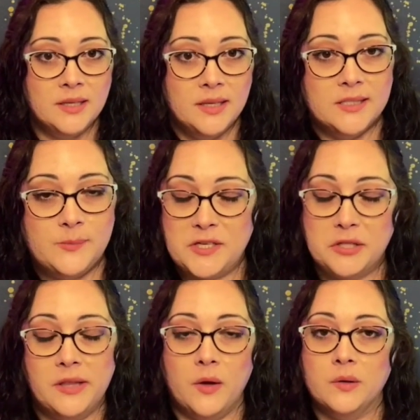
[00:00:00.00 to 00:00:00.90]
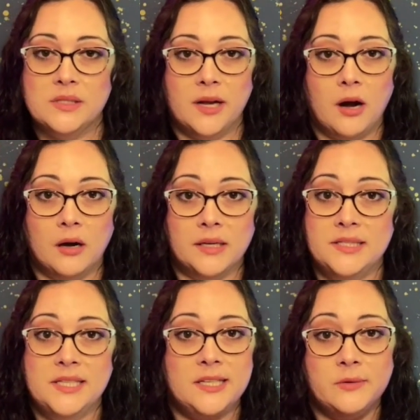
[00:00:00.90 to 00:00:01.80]
especially those that are
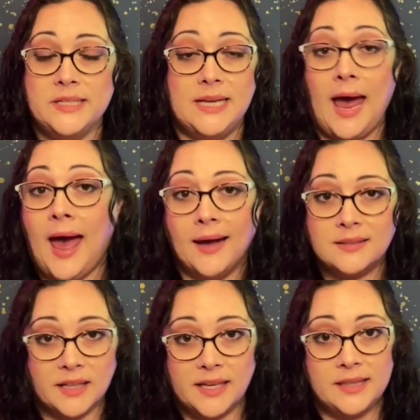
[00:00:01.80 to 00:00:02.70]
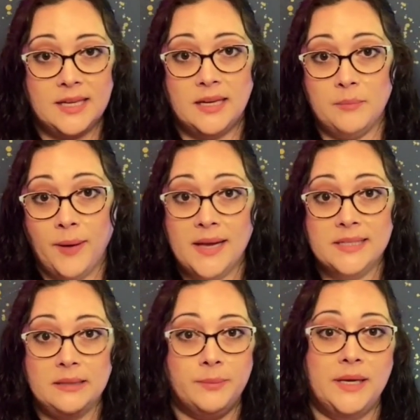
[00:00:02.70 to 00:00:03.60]
continuing to act like the
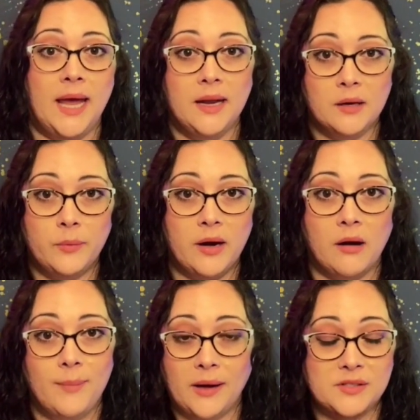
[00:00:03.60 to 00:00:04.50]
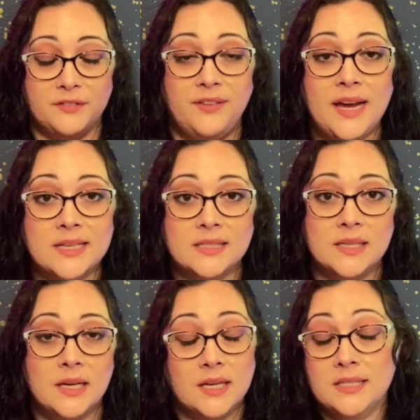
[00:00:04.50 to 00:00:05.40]
impending banana we are about to face
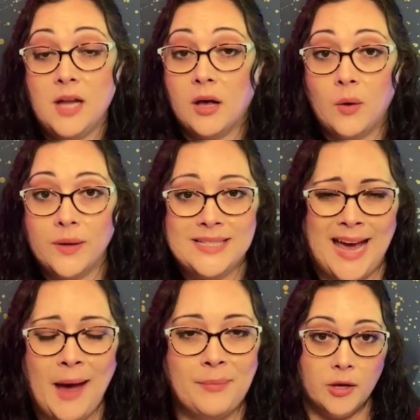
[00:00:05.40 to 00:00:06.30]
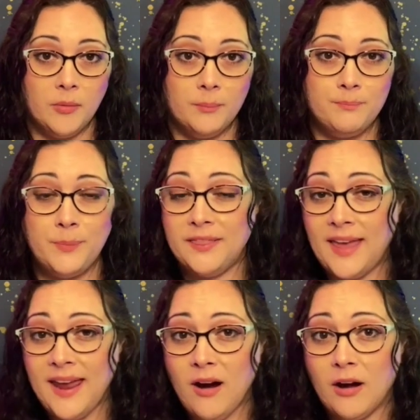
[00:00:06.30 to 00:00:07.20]
is not going to happen. But
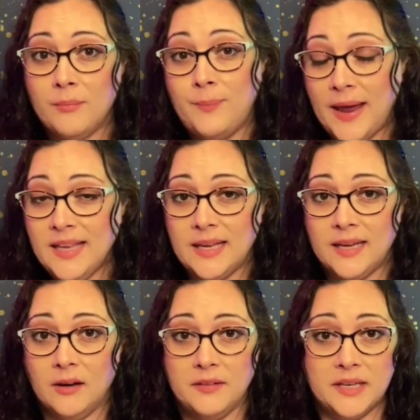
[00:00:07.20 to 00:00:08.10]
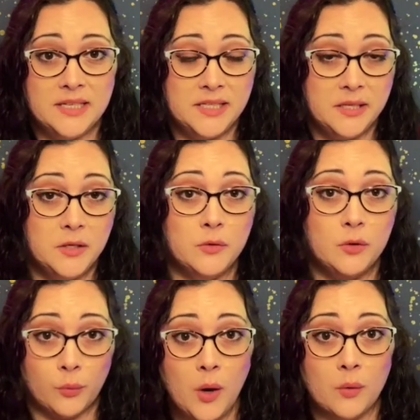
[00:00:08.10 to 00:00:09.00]
they are banking on the continued
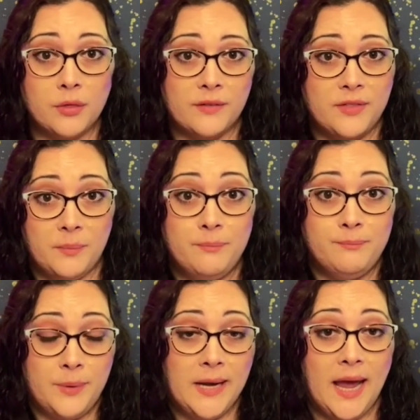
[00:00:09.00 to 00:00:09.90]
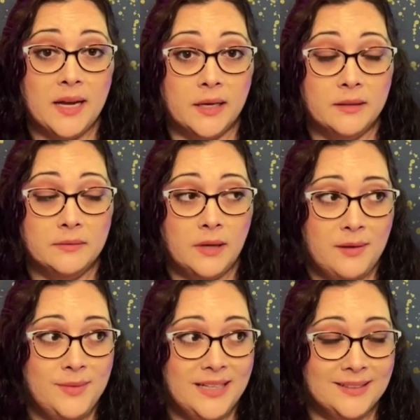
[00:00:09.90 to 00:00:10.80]
growth of the banana, I
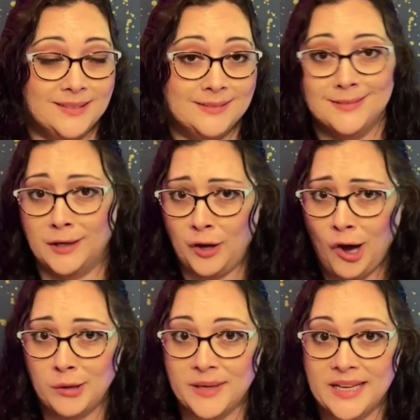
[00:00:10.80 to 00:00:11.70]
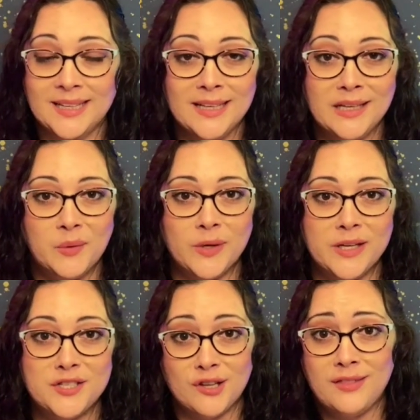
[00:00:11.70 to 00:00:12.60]
mean, economy,
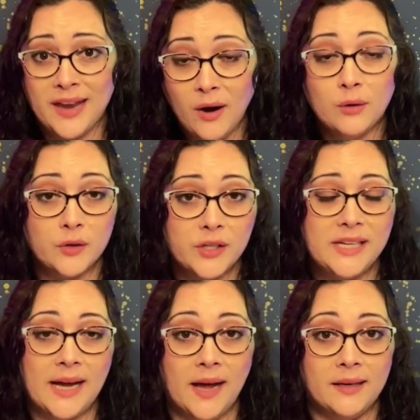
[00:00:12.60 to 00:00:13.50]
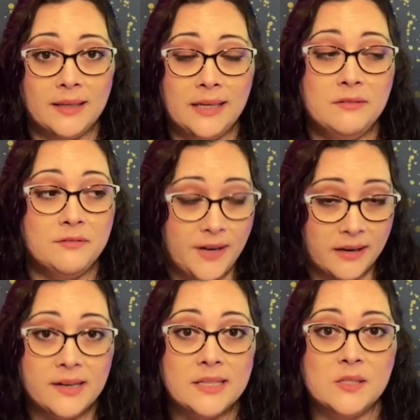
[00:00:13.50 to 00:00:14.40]
which they are looking at in
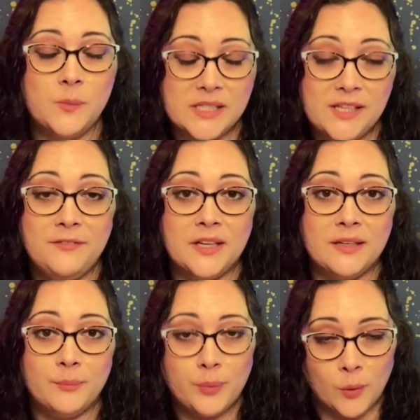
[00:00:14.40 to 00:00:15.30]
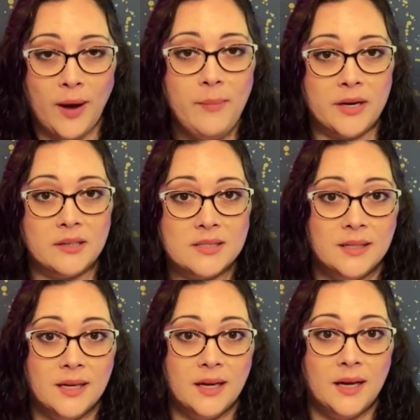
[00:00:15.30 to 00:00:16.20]
very specific parameters.
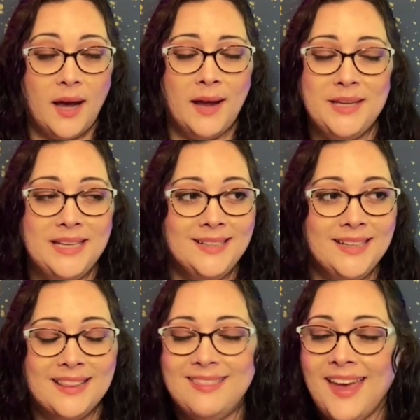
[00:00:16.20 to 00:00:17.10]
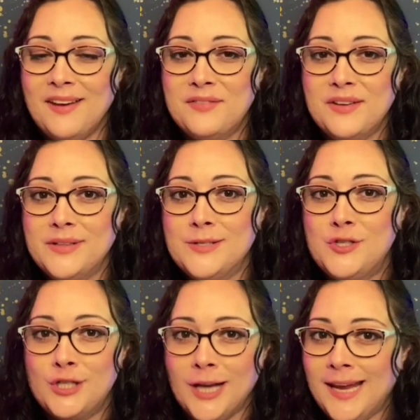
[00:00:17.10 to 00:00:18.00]
I mean, they have even
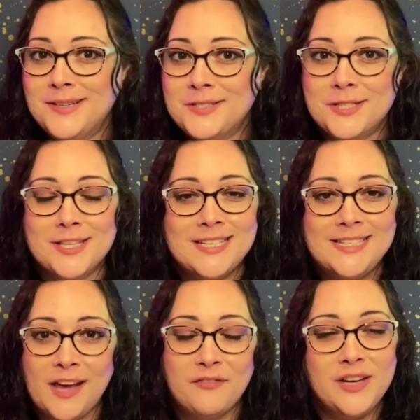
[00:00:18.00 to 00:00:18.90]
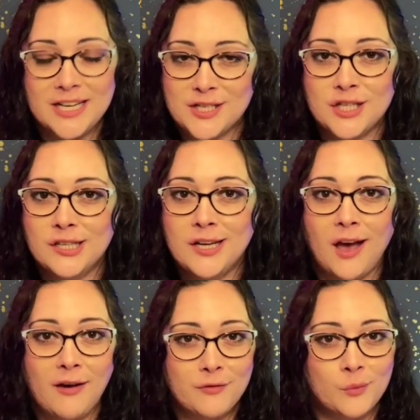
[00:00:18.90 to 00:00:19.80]
changed the definition
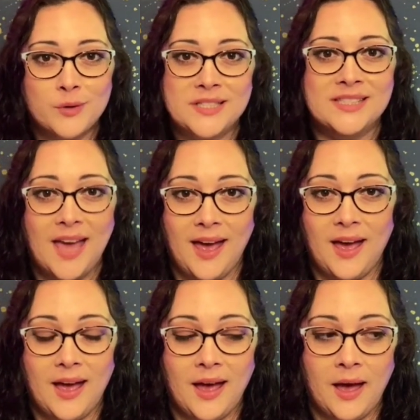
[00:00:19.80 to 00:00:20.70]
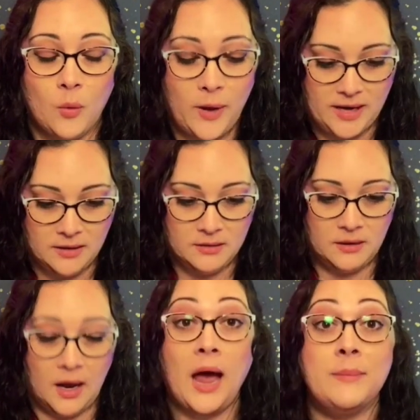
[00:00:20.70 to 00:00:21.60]
of a reset. Wait,
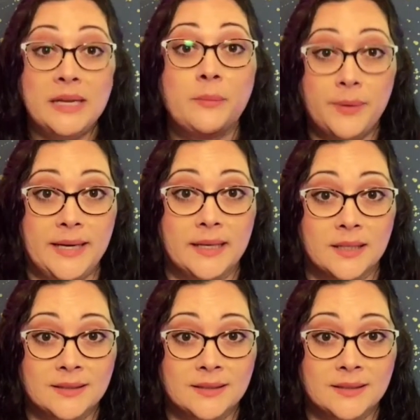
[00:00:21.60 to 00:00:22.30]
I mean a banana.